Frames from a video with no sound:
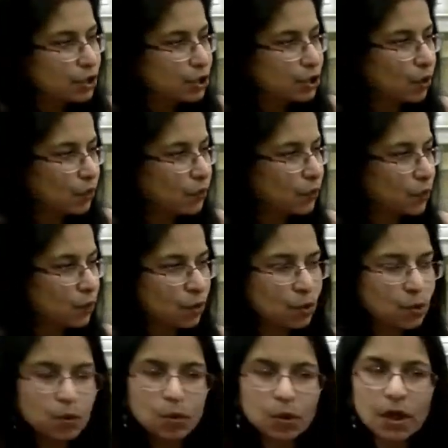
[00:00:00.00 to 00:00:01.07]
tofu
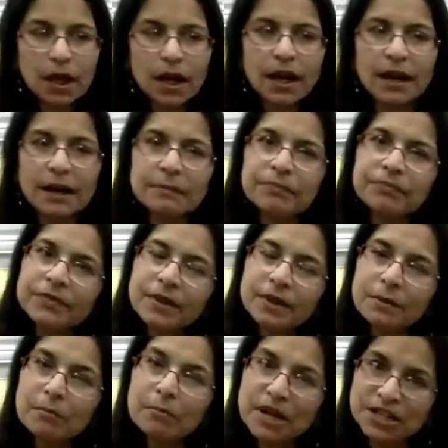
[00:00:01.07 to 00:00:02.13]

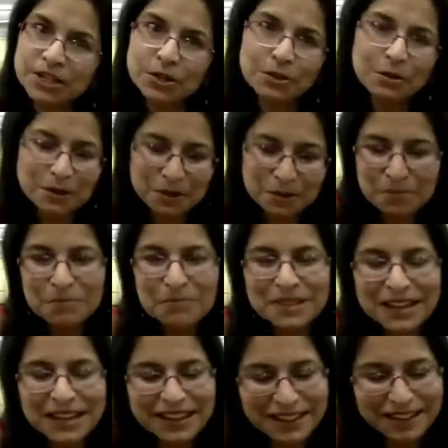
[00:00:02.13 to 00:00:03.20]
mutter
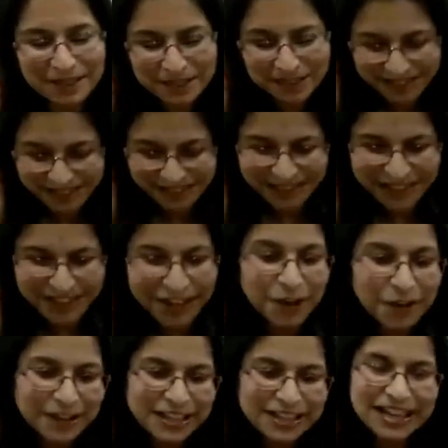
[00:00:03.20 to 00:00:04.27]

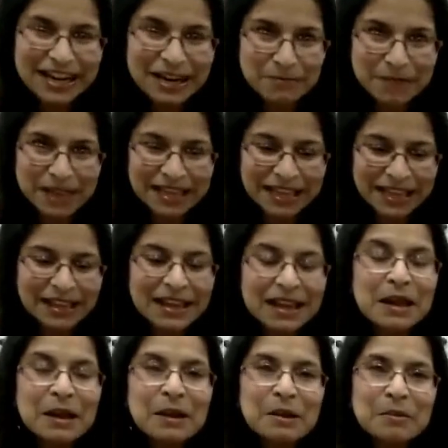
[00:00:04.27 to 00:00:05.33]
curry that I'm making.
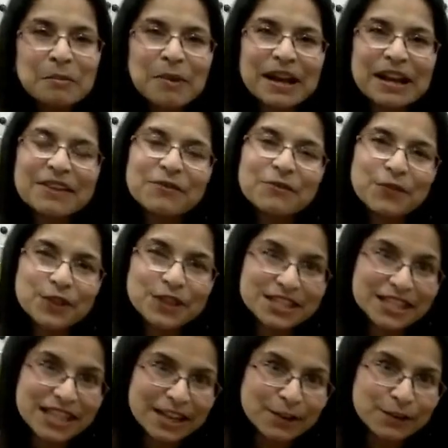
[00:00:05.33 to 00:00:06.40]
But for the
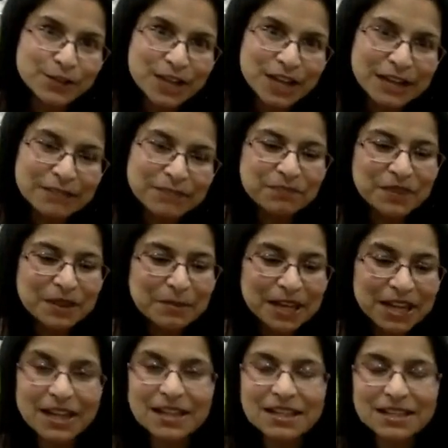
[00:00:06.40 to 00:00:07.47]
sake of time,
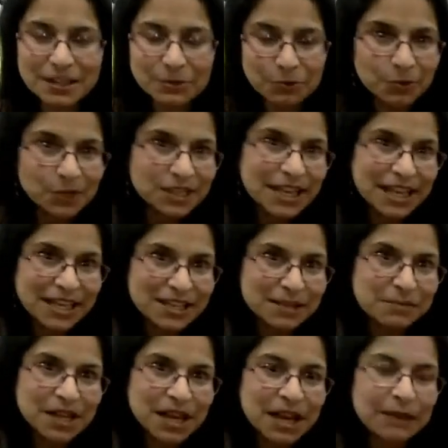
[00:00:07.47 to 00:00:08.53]
because it will take some
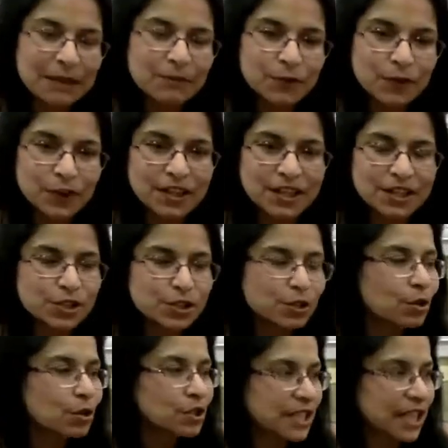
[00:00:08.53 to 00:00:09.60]
time for this to
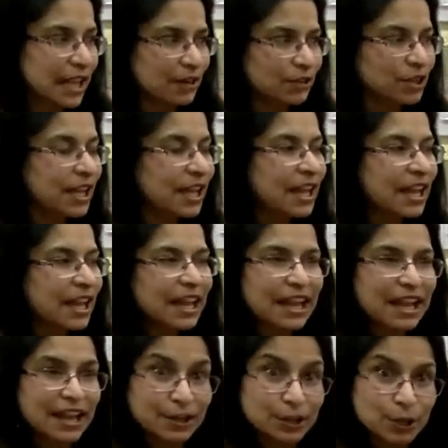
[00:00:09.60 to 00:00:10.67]
cook down
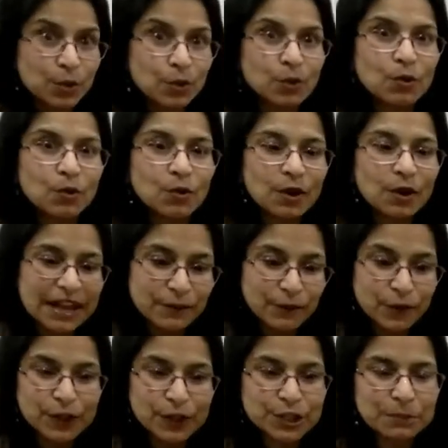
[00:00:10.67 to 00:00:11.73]
and cool and
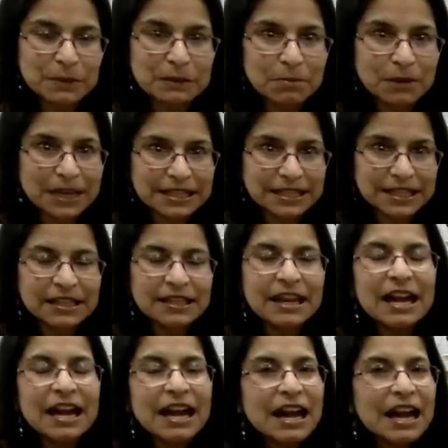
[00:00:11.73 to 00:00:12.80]
for it to be blended,
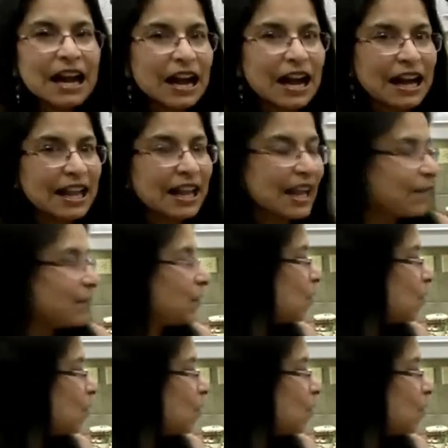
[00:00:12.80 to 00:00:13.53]
I have